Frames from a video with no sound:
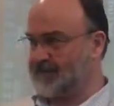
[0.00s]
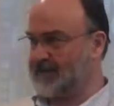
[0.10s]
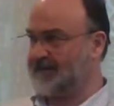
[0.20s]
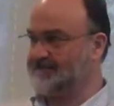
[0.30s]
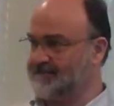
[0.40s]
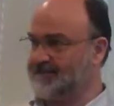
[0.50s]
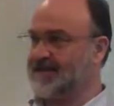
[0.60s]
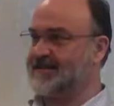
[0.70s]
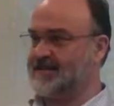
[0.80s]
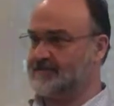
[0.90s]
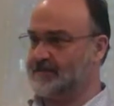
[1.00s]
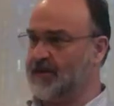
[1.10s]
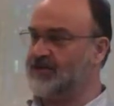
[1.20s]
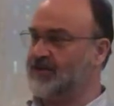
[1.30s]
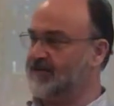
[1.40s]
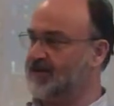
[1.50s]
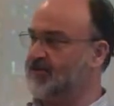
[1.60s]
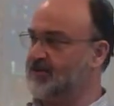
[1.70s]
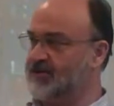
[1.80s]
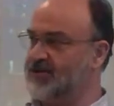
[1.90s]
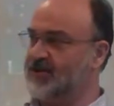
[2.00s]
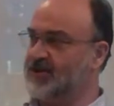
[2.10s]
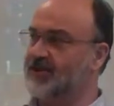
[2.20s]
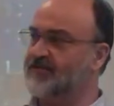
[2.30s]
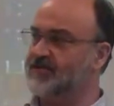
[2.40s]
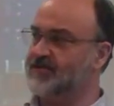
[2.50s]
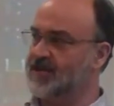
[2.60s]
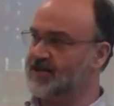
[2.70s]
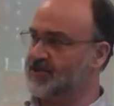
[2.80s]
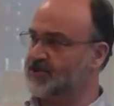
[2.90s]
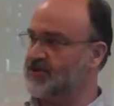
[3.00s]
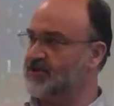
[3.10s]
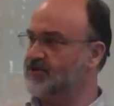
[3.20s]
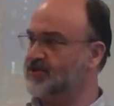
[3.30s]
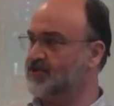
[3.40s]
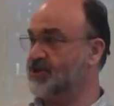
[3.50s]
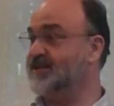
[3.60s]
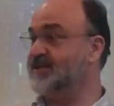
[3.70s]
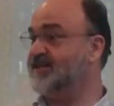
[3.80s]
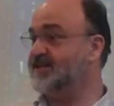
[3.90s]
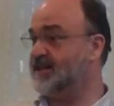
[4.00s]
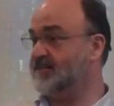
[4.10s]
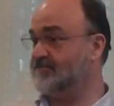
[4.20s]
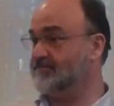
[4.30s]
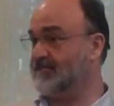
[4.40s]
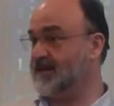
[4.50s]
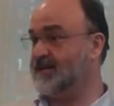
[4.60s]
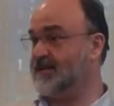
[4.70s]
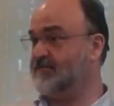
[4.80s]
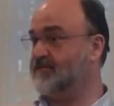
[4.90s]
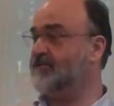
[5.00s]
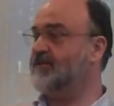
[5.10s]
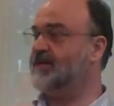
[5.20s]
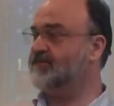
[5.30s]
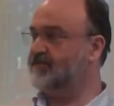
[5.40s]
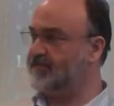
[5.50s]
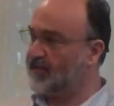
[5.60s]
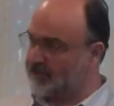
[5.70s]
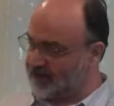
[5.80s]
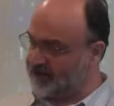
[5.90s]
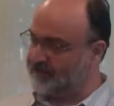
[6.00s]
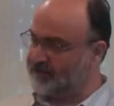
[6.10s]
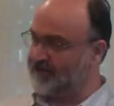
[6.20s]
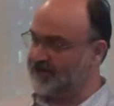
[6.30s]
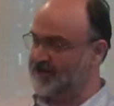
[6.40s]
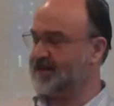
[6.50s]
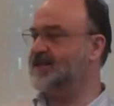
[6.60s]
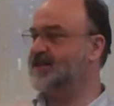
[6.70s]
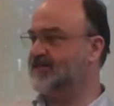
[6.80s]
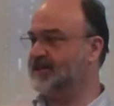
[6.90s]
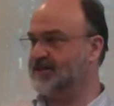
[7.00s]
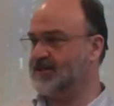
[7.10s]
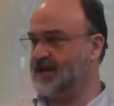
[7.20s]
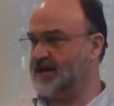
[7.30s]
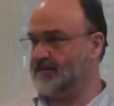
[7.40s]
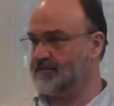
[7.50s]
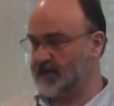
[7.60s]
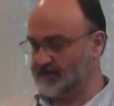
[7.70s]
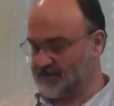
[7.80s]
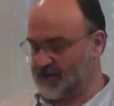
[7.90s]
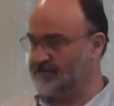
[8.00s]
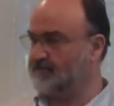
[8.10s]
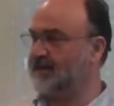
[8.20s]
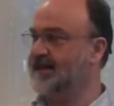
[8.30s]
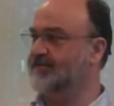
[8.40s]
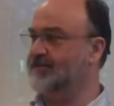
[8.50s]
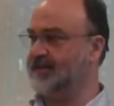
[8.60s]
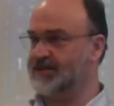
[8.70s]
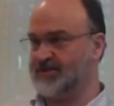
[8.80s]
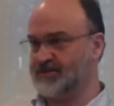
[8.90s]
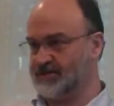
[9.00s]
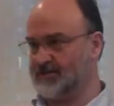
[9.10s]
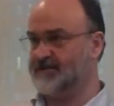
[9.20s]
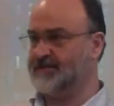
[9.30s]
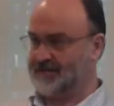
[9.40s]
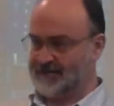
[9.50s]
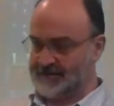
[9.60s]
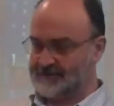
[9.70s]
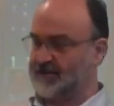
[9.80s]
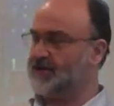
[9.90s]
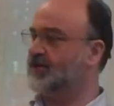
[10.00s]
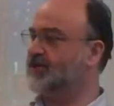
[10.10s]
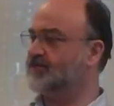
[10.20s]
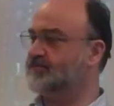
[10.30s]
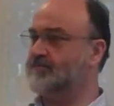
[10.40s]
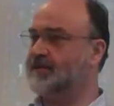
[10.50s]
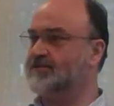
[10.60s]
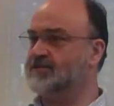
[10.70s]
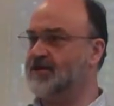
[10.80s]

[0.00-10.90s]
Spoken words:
Okay? That's the beauty of it. So under the covers, it just uses GCC and a very, very, very tastefully done library. Unbelievably subtle, because people